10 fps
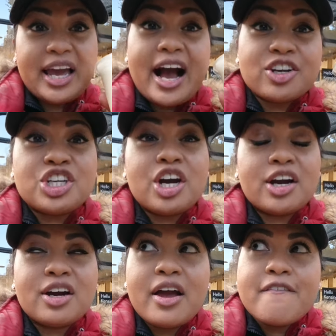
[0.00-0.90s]
They actually
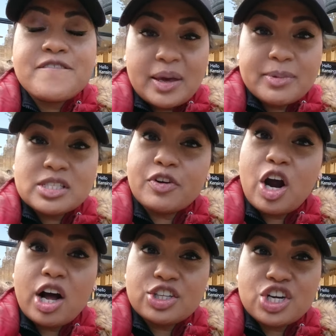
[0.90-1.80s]
are famous
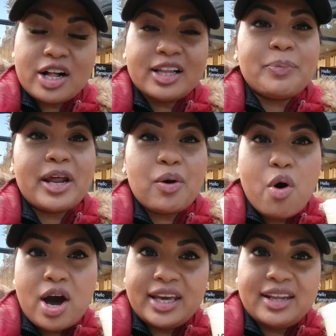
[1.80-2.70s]
for hot chocolate, but I
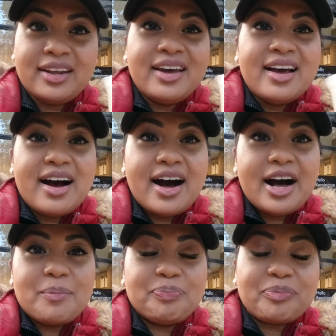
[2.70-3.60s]
wanted
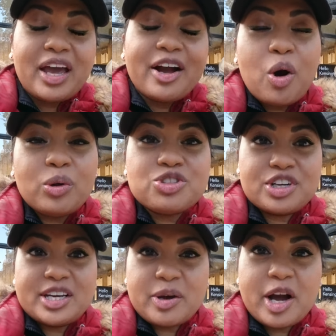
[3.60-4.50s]
a cold
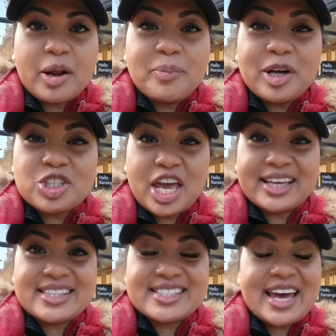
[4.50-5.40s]
drink, so I got a
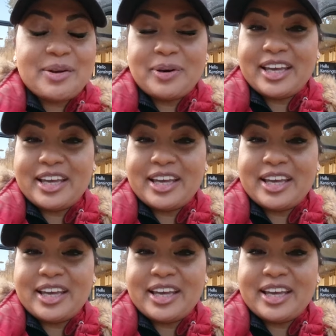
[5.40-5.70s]
milkshake instead.